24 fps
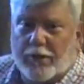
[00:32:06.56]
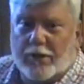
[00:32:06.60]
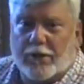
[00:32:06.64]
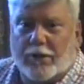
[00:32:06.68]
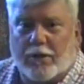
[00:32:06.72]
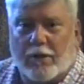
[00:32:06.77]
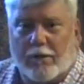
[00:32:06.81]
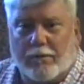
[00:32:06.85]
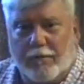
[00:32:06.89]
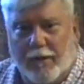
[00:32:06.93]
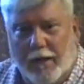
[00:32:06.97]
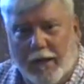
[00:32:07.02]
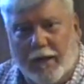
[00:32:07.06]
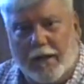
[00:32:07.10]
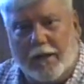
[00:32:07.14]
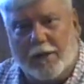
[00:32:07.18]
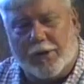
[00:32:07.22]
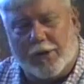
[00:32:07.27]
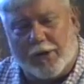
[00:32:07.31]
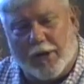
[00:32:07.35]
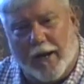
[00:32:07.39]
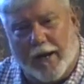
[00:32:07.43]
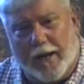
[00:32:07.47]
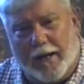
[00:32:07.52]
is the many
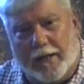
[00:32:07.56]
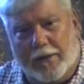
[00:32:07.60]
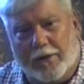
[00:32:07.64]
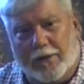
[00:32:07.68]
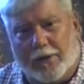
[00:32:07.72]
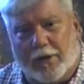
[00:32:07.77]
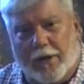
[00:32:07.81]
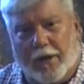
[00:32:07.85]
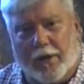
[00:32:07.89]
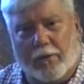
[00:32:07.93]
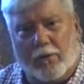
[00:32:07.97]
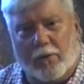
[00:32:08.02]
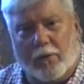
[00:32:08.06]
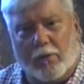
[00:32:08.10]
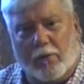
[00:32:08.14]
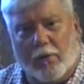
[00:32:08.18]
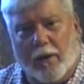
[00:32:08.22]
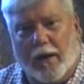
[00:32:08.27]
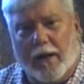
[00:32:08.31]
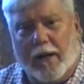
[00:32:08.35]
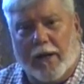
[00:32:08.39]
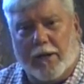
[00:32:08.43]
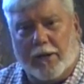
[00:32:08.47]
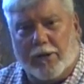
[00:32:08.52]
saints that were
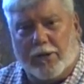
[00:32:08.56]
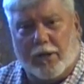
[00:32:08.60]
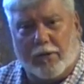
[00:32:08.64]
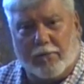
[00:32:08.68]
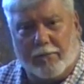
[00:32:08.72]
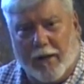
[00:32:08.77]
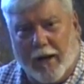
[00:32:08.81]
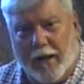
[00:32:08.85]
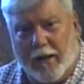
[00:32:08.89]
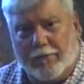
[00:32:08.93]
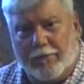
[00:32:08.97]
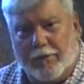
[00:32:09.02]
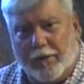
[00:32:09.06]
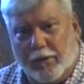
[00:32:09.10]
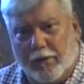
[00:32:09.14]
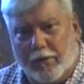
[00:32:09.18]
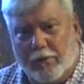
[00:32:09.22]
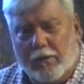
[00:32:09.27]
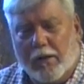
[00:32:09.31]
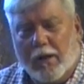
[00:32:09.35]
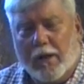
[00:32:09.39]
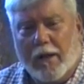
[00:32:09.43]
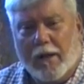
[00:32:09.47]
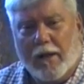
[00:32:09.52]
raised in
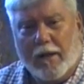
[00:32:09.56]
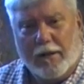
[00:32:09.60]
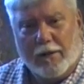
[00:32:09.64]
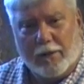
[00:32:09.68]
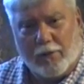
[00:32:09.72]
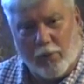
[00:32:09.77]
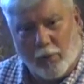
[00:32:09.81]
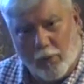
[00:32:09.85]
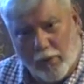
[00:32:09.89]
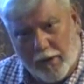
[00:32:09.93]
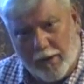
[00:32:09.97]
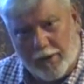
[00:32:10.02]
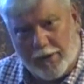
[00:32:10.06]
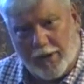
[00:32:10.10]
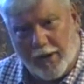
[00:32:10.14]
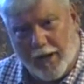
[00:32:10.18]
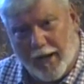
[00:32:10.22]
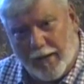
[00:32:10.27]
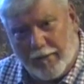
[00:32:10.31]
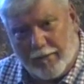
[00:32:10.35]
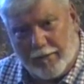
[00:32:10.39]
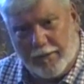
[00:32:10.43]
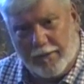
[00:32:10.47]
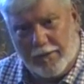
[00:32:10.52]
Matthew
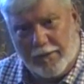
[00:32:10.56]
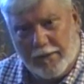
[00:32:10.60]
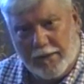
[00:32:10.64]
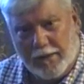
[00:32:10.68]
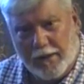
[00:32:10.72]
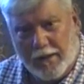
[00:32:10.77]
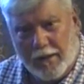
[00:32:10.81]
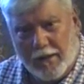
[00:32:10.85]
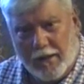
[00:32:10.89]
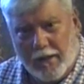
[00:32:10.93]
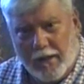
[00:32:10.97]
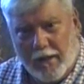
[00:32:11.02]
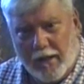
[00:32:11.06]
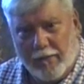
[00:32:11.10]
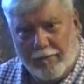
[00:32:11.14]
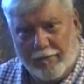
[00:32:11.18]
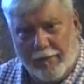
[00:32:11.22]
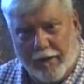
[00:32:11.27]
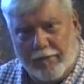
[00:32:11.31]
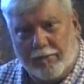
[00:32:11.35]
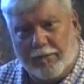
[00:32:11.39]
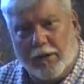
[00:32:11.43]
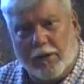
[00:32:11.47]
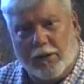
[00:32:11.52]
27
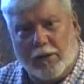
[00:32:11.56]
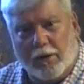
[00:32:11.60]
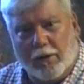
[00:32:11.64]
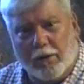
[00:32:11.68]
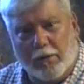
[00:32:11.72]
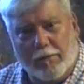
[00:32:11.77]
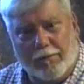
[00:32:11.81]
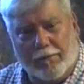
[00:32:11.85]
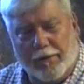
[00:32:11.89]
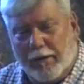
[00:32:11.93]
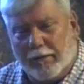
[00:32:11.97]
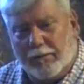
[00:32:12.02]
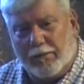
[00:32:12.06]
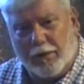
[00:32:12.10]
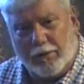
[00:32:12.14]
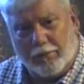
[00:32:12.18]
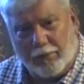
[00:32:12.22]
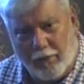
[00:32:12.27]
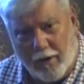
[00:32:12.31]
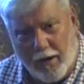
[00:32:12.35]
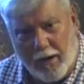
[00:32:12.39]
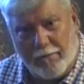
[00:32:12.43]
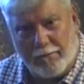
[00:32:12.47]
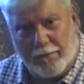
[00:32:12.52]
52,
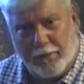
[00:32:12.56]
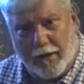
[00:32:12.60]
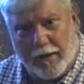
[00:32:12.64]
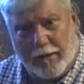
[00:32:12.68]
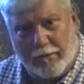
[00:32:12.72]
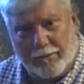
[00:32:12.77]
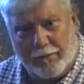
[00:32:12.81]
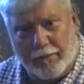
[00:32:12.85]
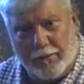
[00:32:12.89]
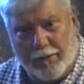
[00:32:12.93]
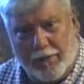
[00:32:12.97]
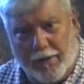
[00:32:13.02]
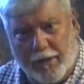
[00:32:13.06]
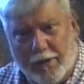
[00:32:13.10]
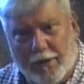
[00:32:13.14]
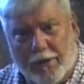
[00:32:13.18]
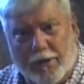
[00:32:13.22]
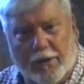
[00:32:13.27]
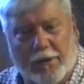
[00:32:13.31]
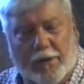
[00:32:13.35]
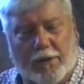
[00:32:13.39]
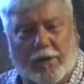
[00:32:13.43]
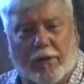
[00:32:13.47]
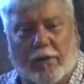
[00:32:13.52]
53 people. This
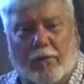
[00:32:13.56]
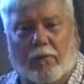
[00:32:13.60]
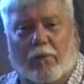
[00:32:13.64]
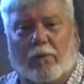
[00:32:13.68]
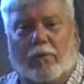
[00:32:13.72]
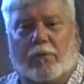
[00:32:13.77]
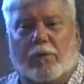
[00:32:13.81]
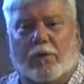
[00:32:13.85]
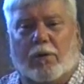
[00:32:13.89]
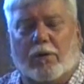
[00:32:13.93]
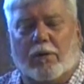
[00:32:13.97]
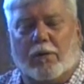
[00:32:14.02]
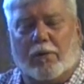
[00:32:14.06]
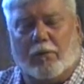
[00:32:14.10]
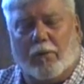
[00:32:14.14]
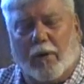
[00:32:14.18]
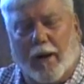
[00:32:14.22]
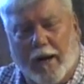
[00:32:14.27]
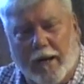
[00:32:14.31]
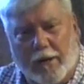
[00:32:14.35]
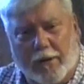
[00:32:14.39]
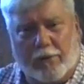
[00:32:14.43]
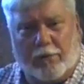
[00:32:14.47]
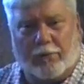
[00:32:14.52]
is the,
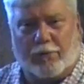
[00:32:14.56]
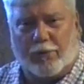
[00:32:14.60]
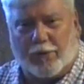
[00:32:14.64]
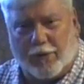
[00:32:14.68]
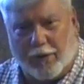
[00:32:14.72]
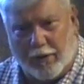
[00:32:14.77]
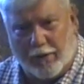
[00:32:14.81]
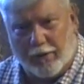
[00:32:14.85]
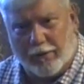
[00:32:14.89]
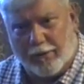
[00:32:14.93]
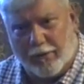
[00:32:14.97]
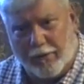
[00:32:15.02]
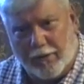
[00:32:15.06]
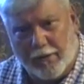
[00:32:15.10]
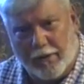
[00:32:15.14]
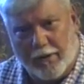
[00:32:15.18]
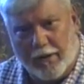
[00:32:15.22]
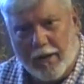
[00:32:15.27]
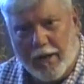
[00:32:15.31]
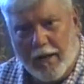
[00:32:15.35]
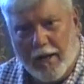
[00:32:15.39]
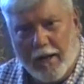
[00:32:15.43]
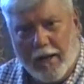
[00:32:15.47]
Rachel's children